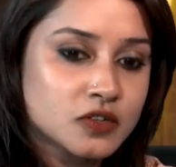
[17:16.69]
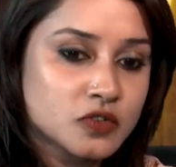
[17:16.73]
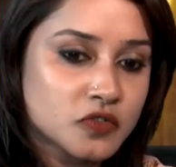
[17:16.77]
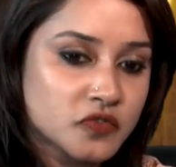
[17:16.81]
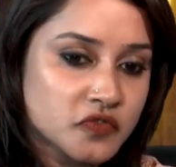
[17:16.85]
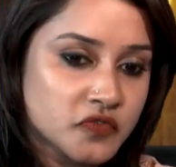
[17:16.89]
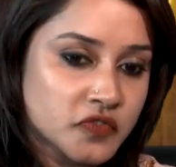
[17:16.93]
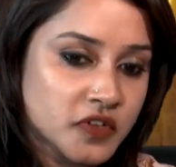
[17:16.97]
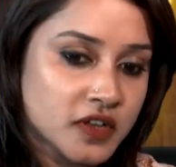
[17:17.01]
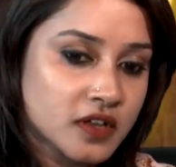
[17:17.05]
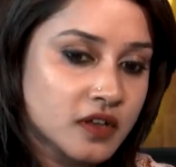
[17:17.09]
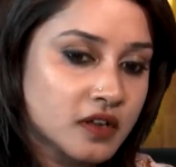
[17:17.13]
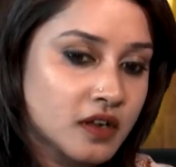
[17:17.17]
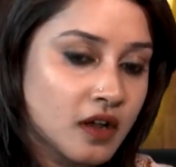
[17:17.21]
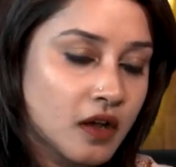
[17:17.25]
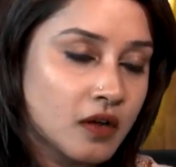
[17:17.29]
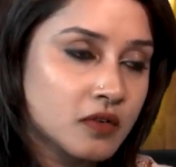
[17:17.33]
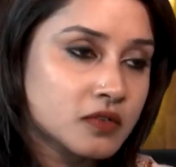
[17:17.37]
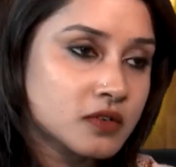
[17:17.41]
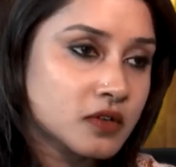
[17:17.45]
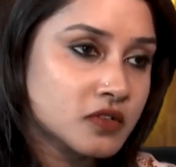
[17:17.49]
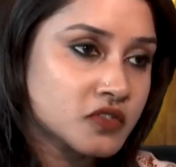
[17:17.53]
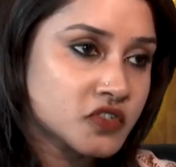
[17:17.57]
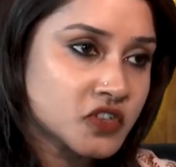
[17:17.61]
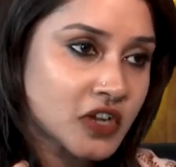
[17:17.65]
to figure
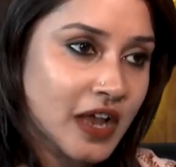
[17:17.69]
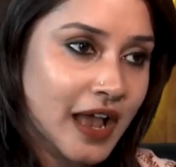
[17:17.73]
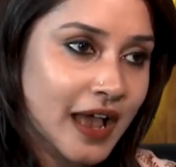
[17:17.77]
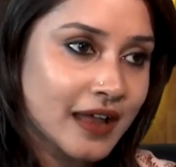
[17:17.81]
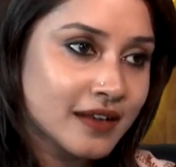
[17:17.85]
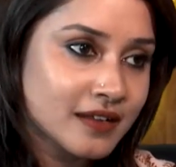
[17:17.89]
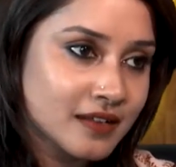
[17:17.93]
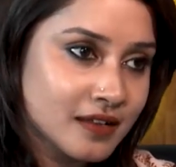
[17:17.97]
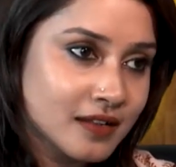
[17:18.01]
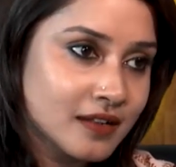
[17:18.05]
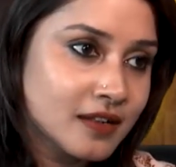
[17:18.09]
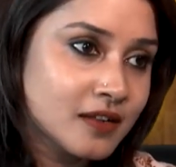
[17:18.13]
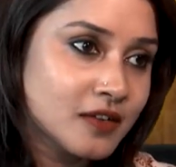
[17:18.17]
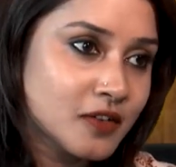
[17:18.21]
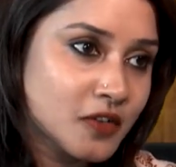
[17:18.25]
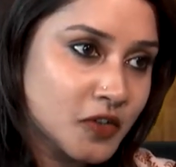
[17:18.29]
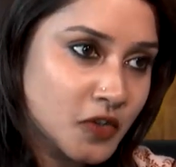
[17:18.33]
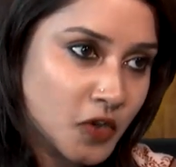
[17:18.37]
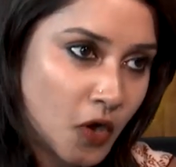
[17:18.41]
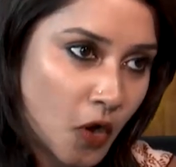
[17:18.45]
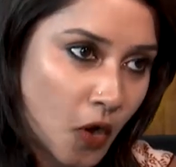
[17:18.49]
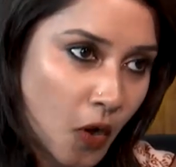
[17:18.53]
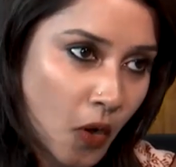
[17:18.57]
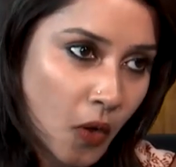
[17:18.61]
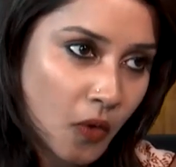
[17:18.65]
out or channel
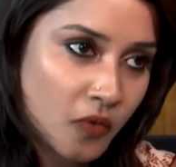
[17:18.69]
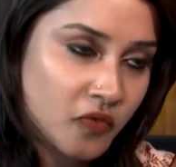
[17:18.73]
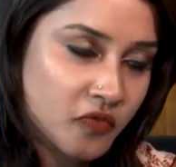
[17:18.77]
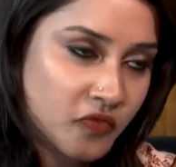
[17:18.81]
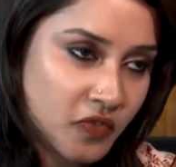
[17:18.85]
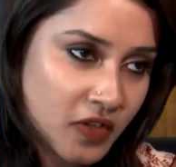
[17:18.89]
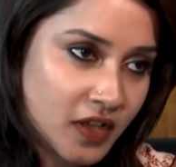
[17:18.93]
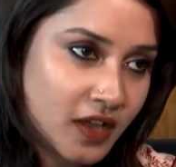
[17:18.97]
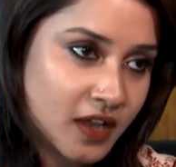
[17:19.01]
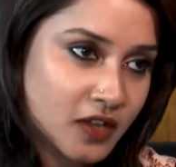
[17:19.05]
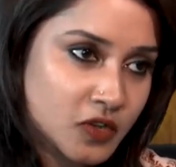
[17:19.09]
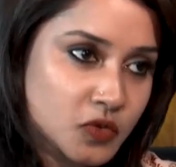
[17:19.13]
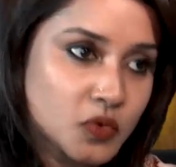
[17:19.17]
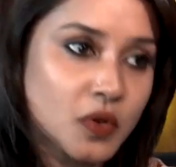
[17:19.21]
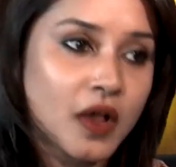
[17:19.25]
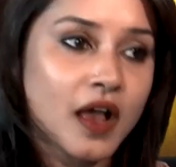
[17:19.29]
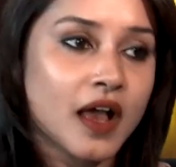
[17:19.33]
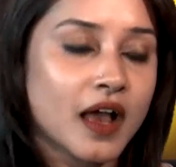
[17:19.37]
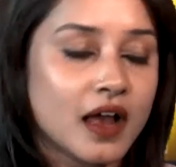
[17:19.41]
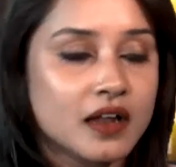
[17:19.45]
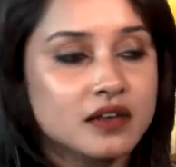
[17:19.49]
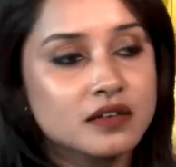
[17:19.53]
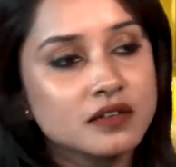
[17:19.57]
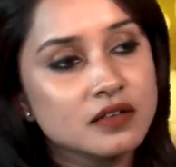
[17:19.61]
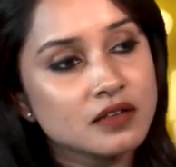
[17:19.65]
your way to
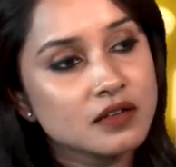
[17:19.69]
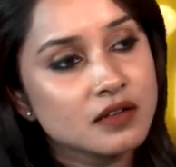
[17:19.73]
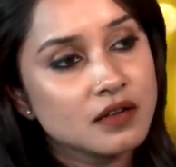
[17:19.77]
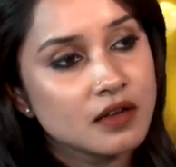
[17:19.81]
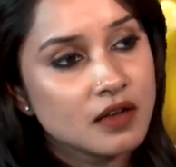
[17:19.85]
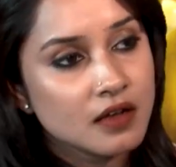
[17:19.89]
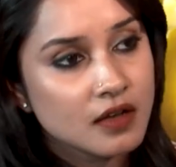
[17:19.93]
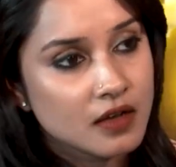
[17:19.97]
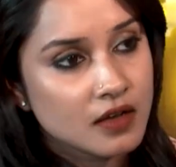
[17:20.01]
handle